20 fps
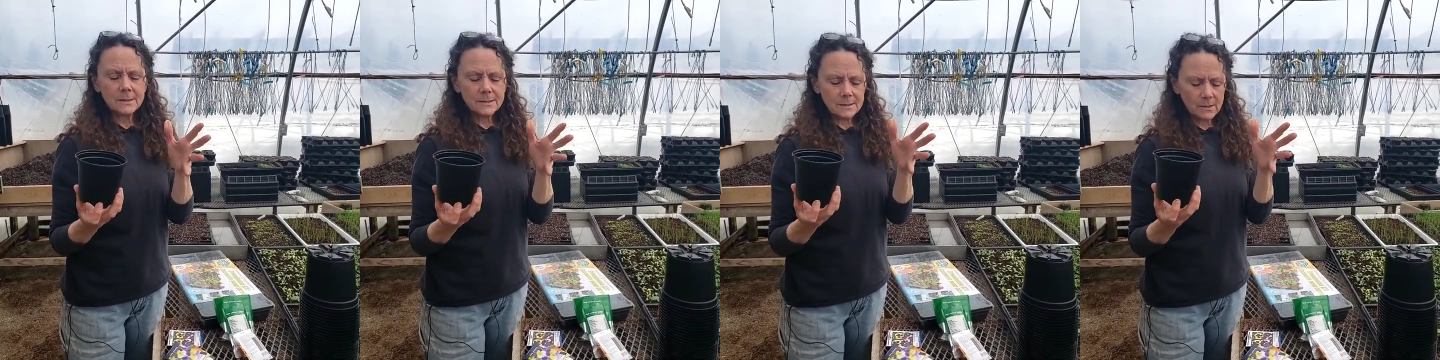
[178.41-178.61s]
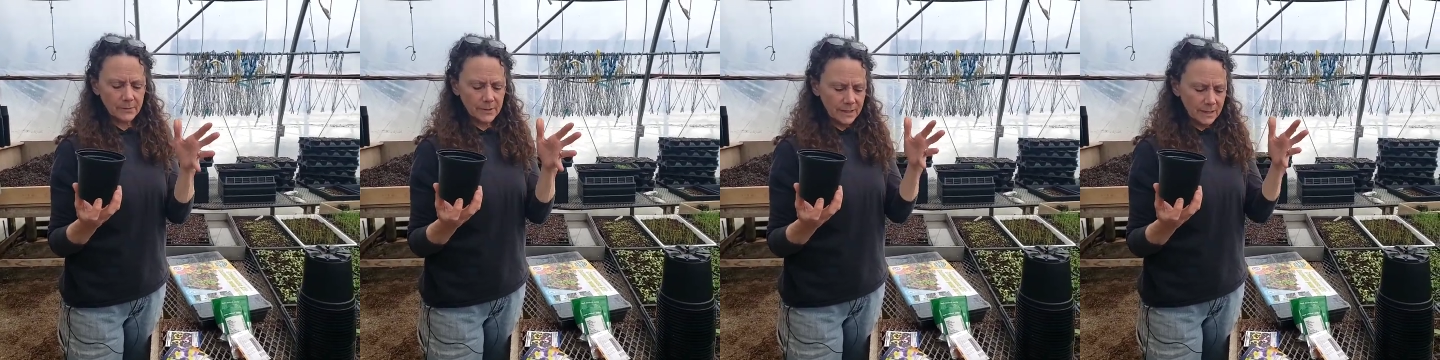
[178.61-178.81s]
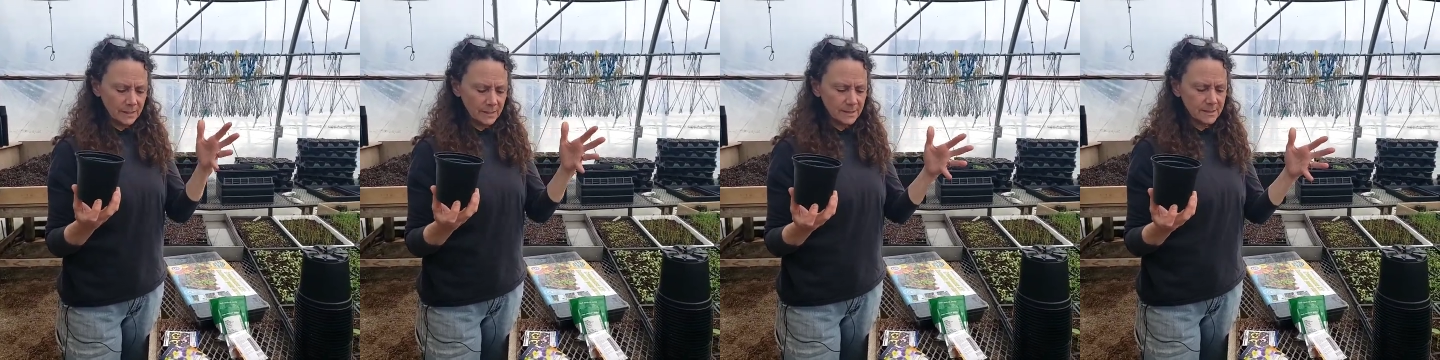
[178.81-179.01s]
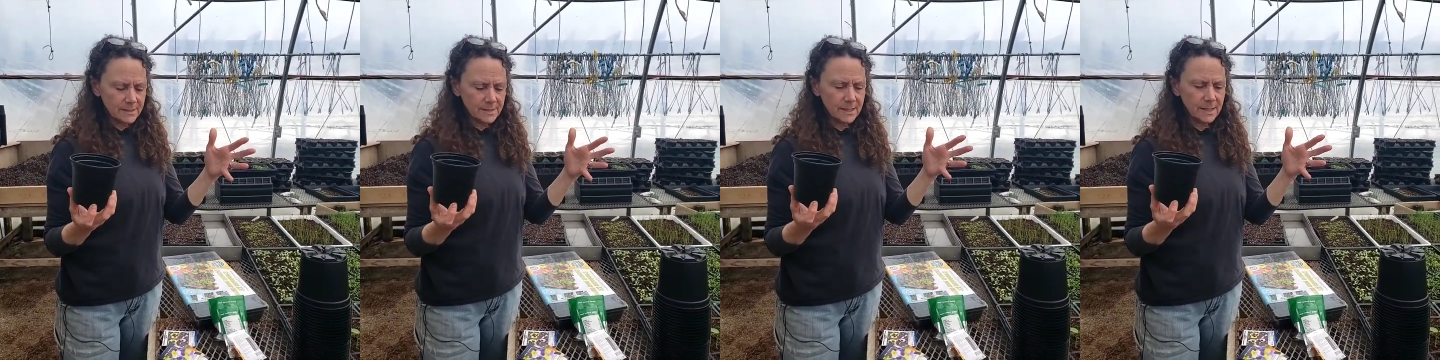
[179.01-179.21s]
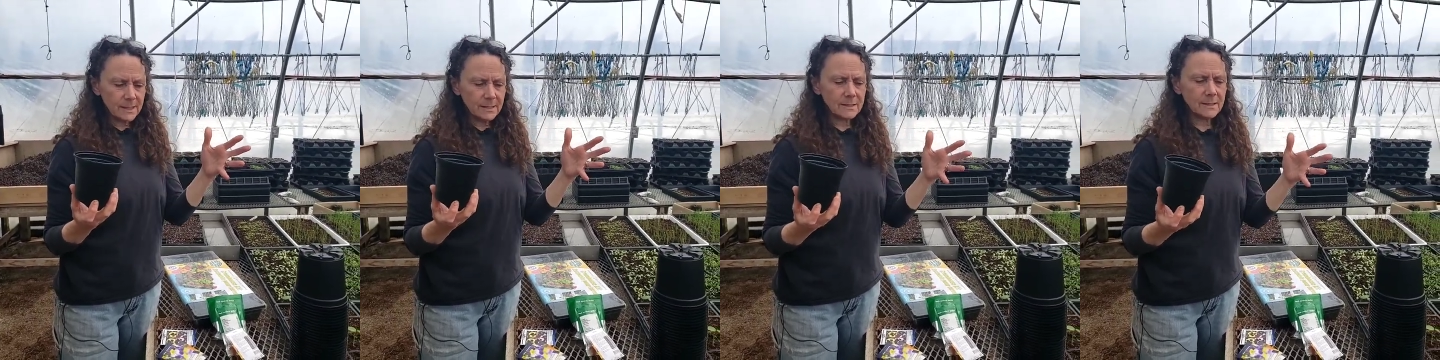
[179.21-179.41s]
So in this
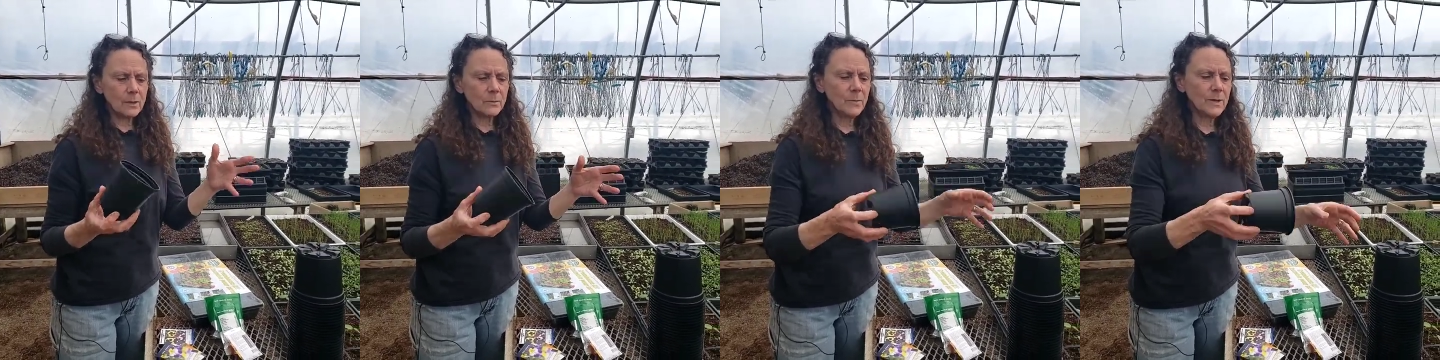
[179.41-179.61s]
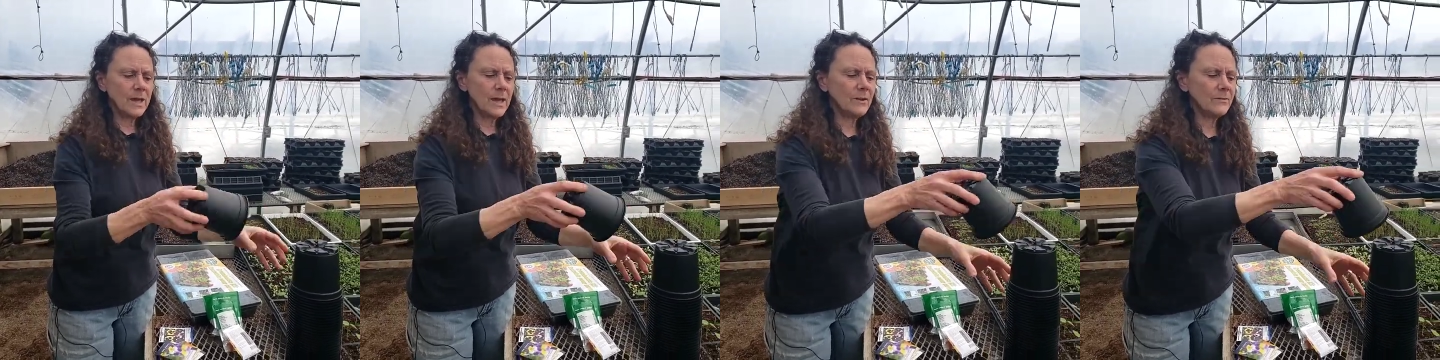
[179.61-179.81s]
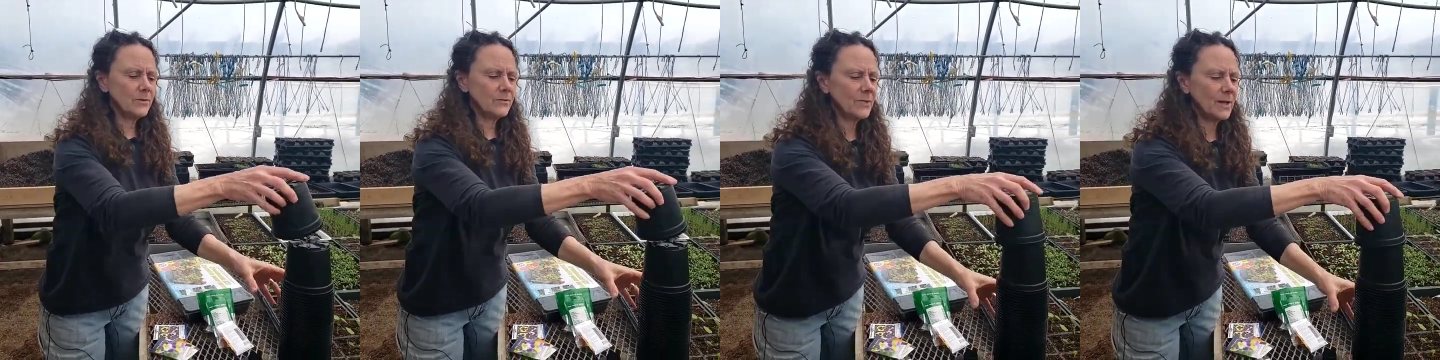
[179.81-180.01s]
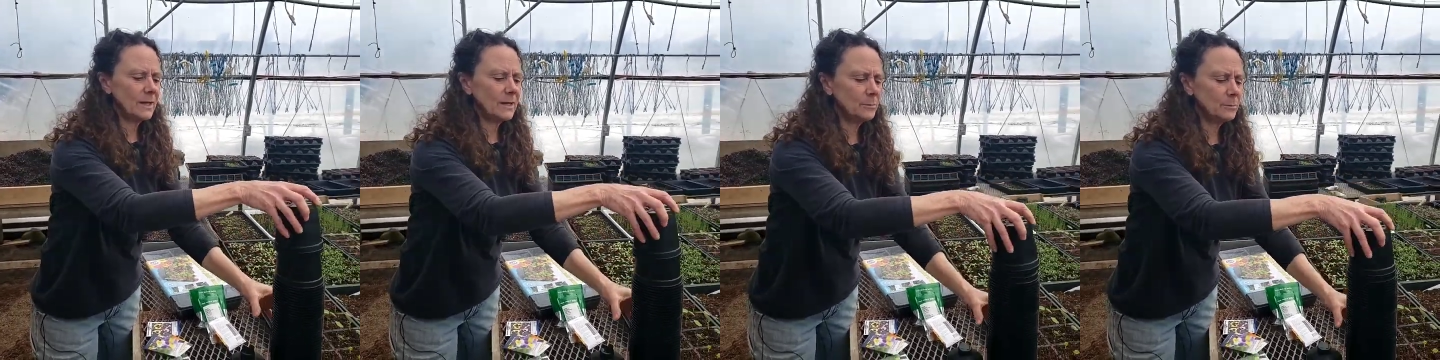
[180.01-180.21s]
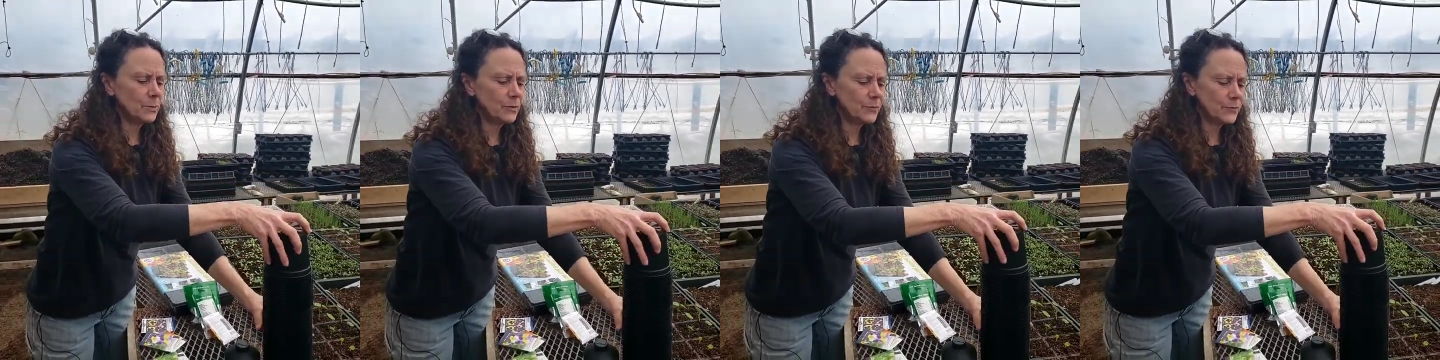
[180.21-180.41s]
kit that we have
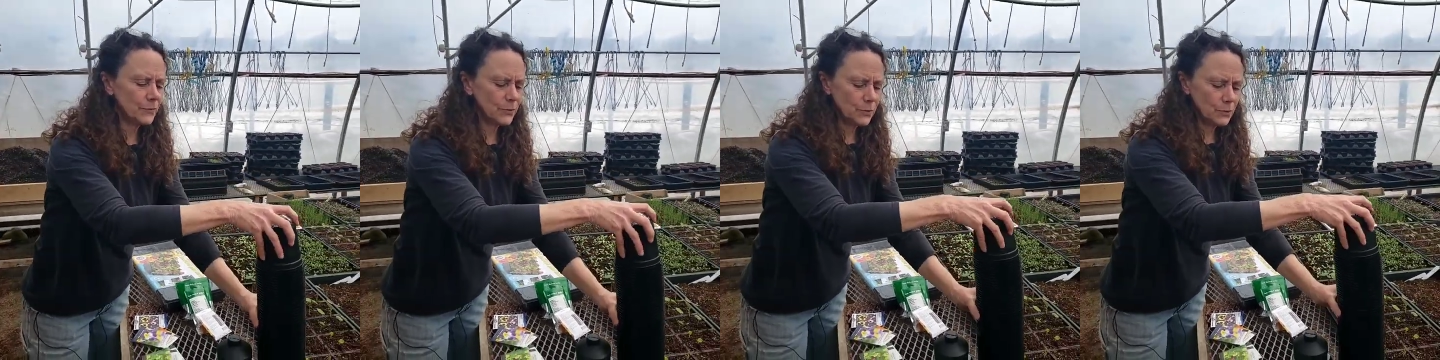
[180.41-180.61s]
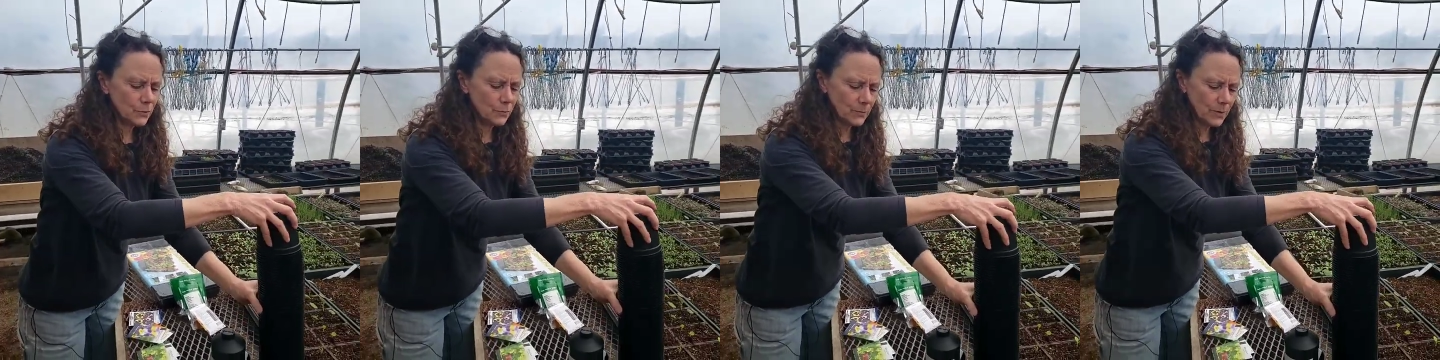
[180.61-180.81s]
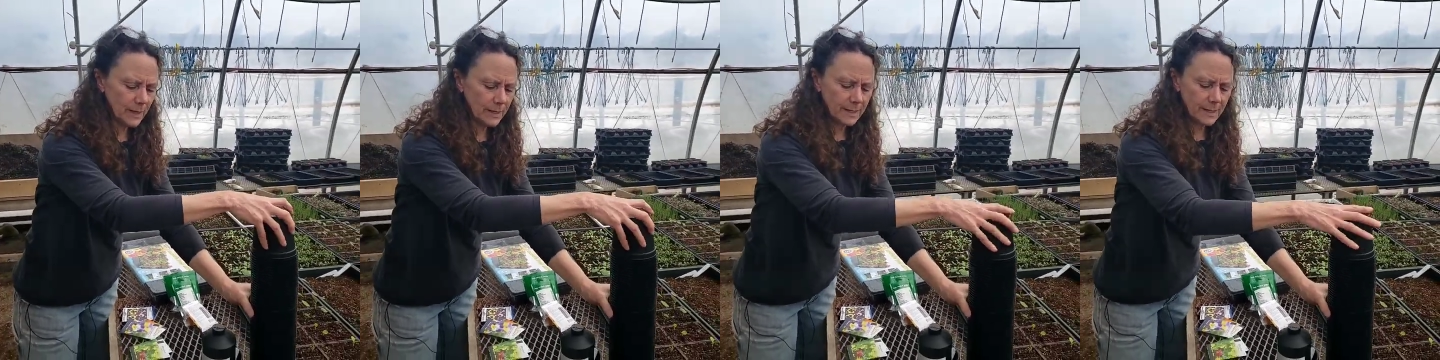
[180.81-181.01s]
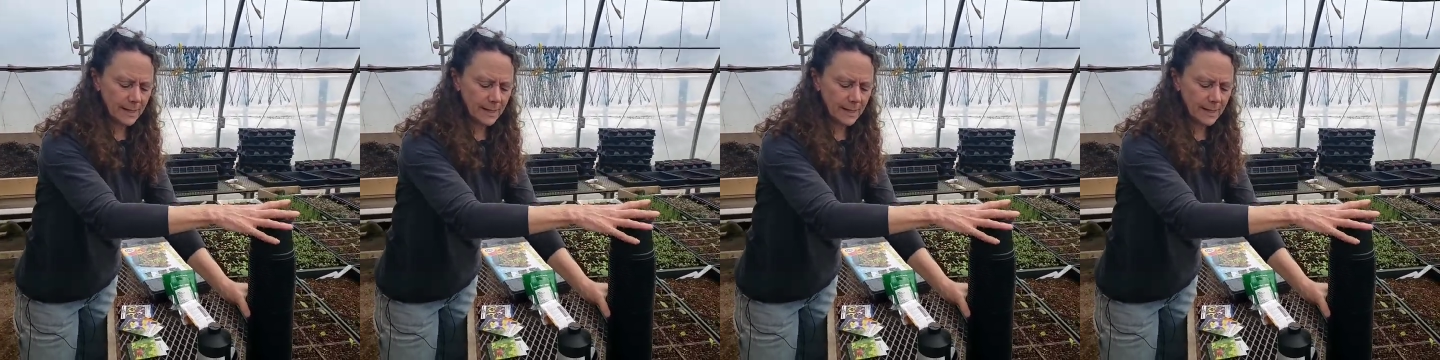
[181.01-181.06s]
available for you right